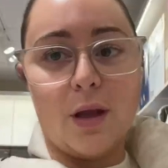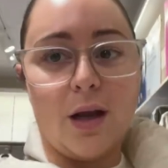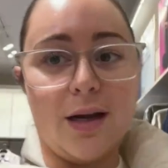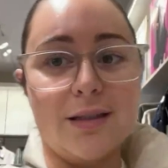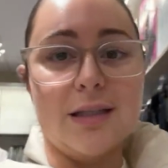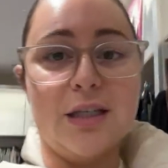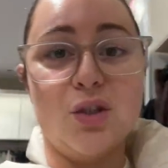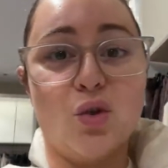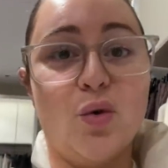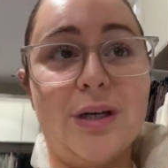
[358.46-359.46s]
Guys, it
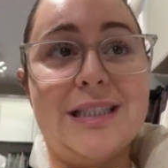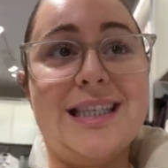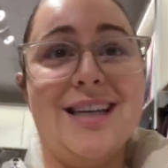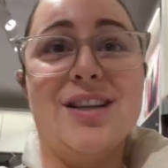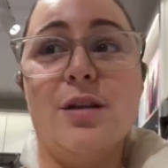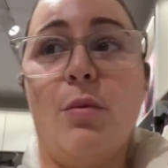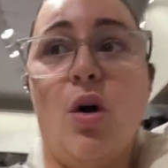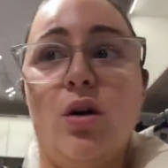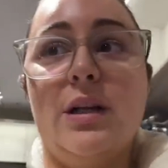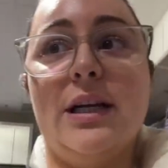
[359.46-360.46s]
is crazy in the
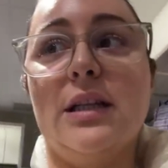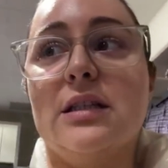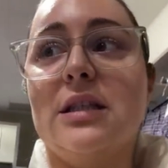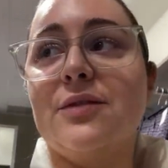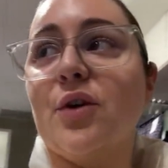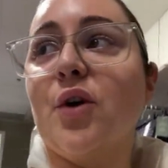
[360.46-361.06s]
mall. Like, this is for